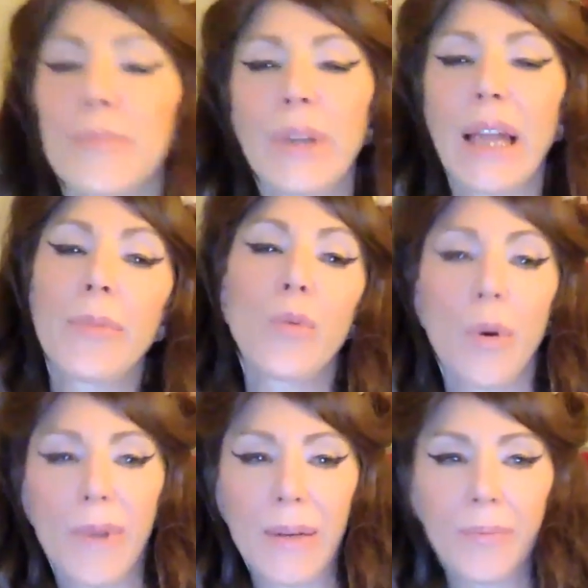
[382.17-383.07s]
Blame the
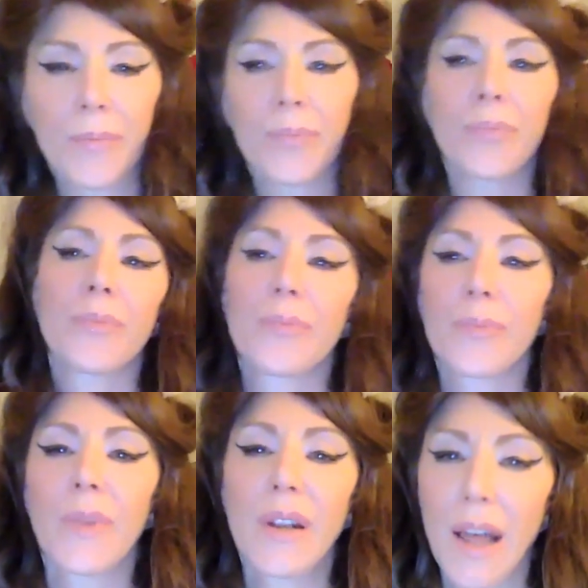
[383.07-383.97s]
woman,
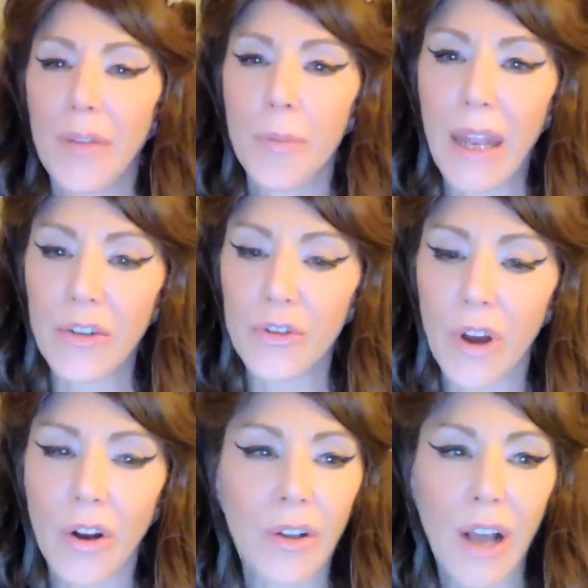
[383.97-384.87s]
not the
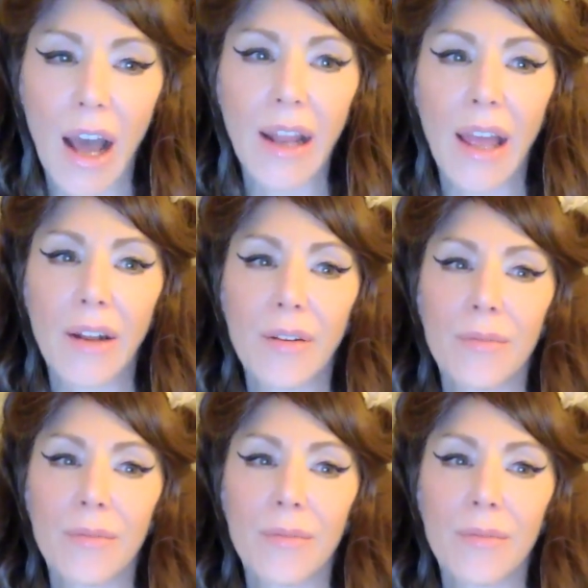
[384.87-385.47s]
patriarchal godhead.